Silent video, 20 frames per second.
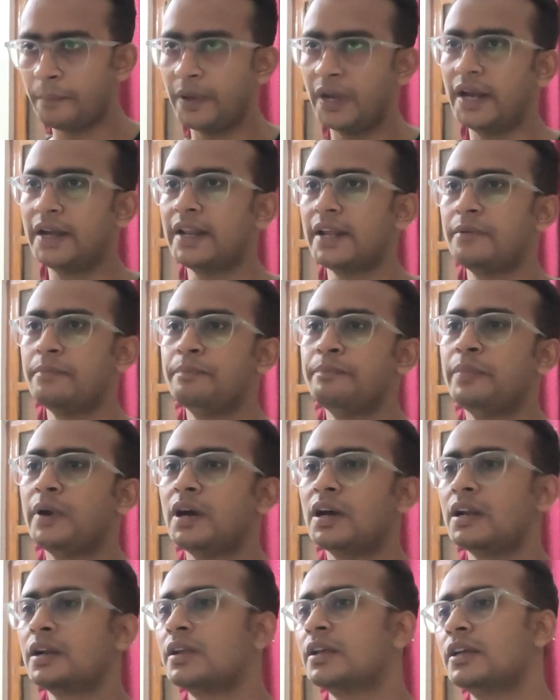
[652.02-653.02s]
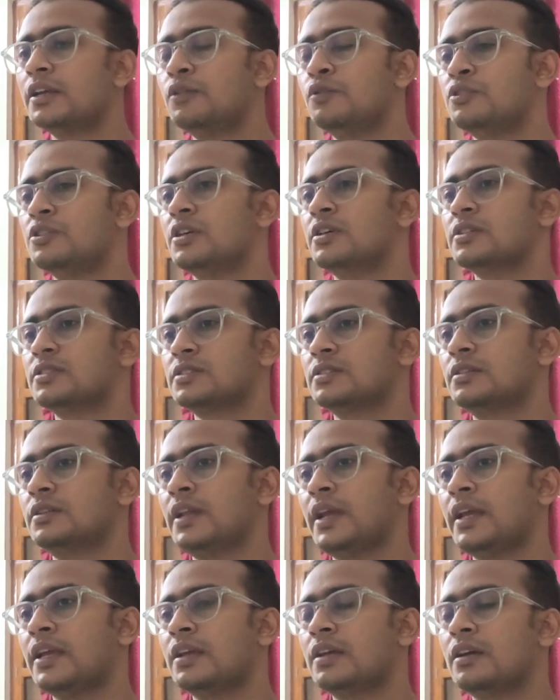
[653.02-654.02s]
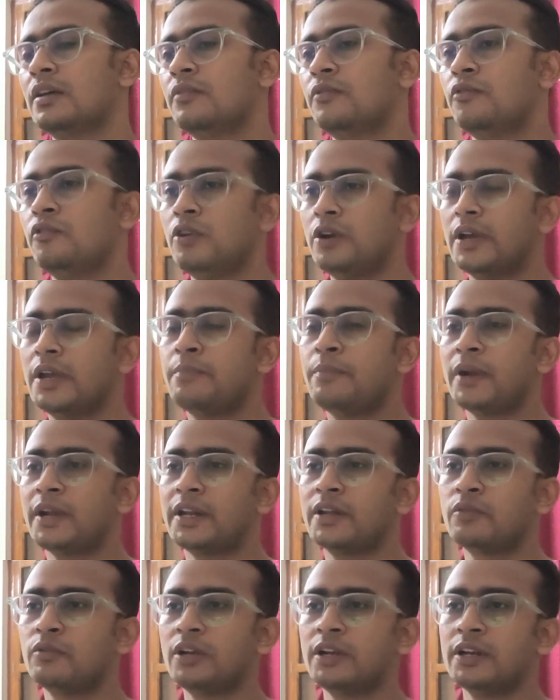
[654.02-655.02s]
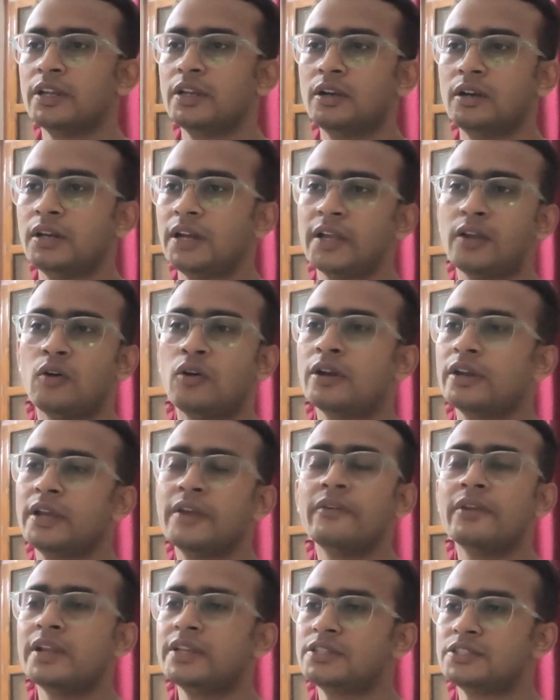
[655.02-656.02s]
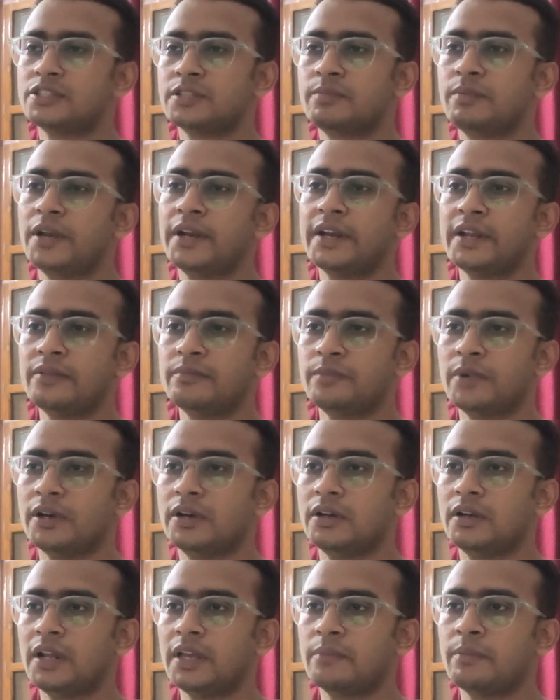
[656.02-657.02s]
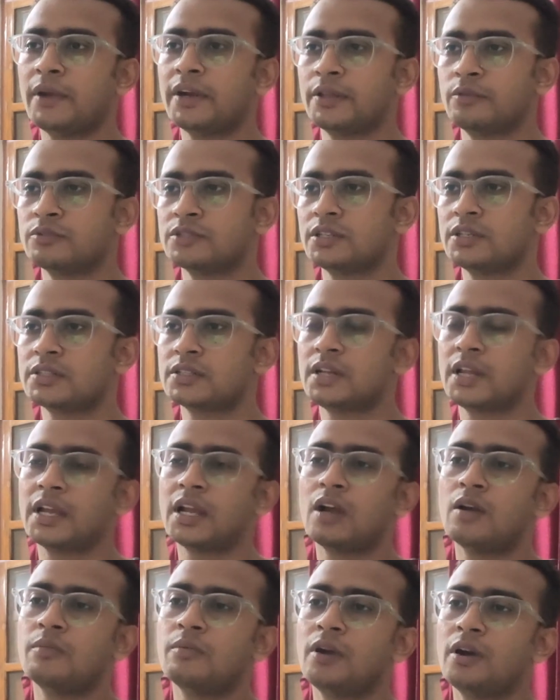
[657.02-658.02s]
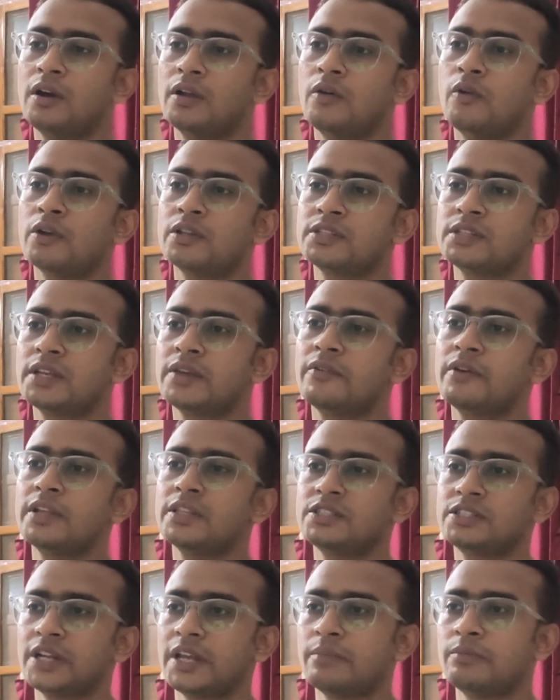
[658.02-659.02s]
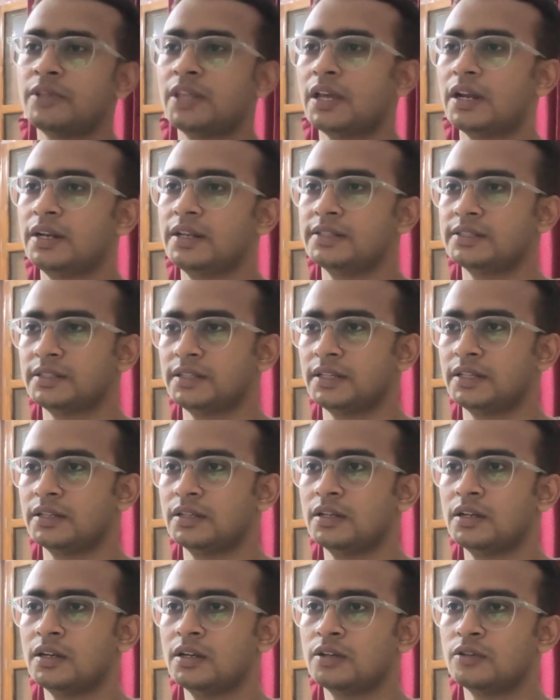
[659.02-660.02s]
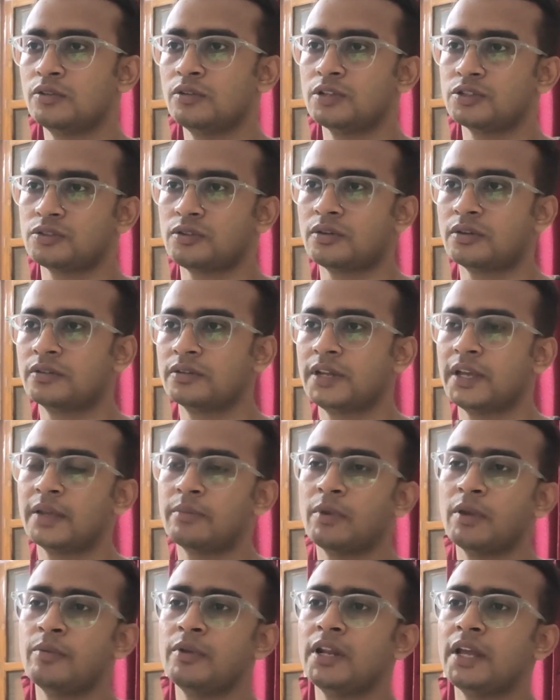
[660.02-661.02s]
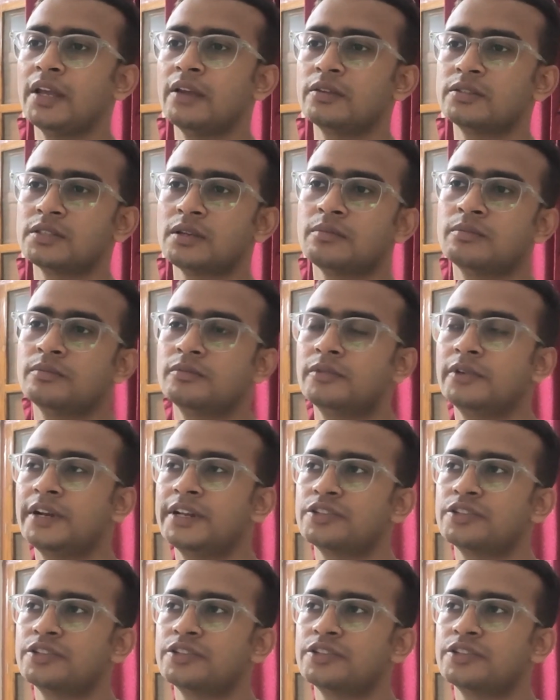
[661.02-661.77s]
playtime per users, like a particular like on average playtime like per users, like how what is the average time they are listening to the song. Like maybe like some